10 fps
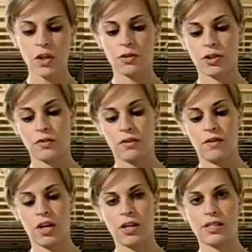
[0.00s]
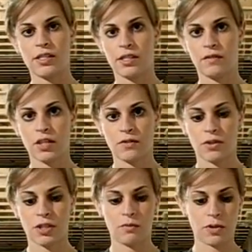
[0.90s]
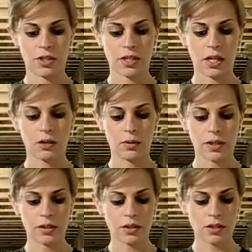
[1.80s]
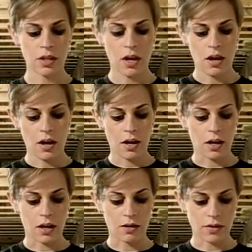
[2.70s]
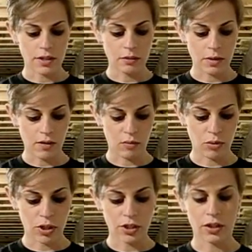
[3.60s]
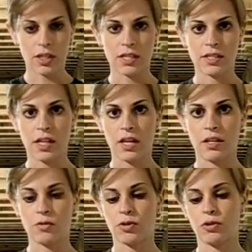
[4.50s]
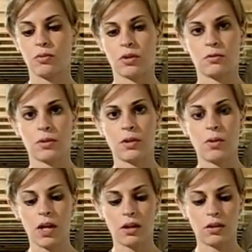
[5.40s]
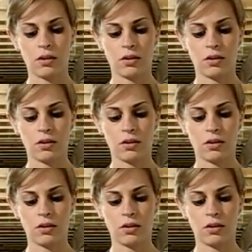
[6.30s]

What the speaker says: There's different variances of this for some freestyle wheels. These seem to have a pretty good insetness, which will work really well